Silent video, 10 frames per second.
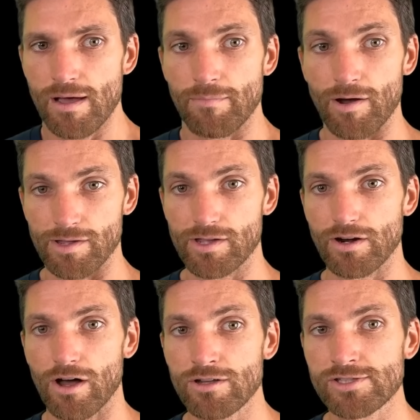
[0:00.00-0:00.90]
But you
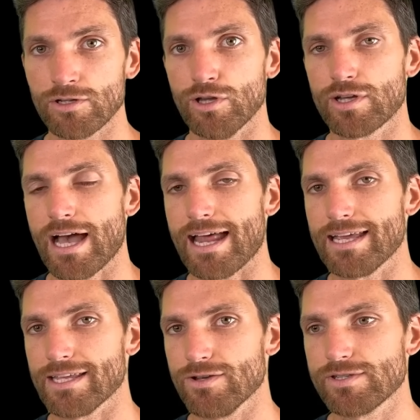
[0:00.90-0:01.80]
can also look at
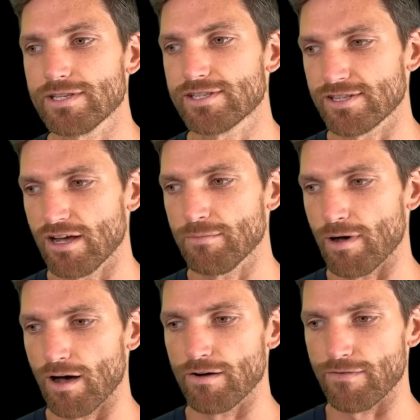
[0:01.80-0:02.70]
it using some
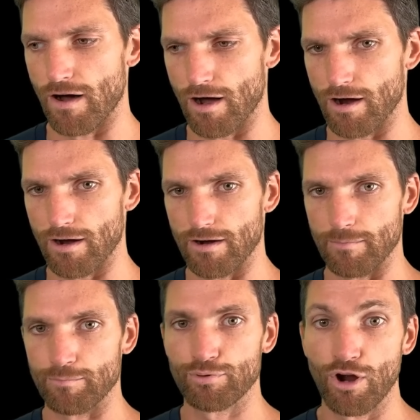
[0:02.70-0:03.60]
of our
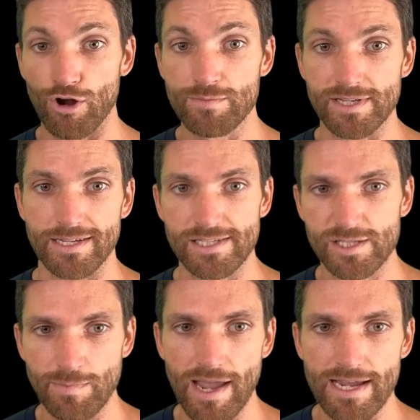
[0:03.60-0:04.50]
probes in
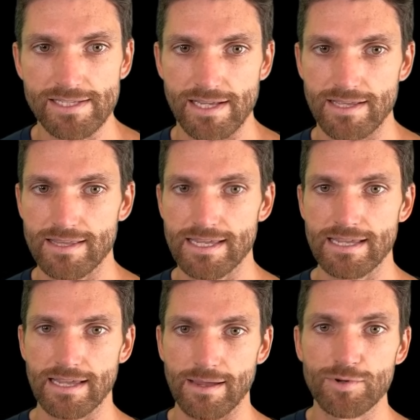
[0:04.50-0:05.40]
space and
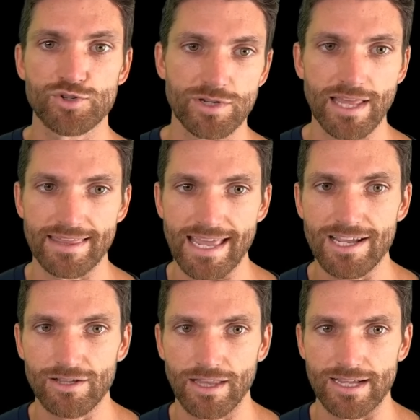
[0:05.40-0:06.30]
the imagery that they
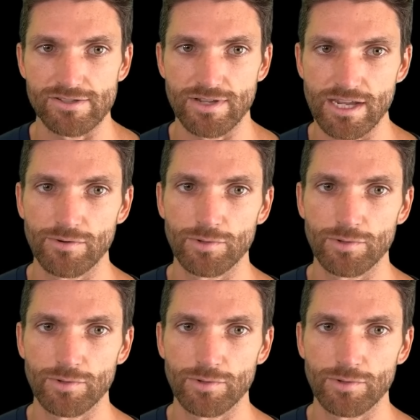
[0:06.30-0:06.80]
collect. So here we're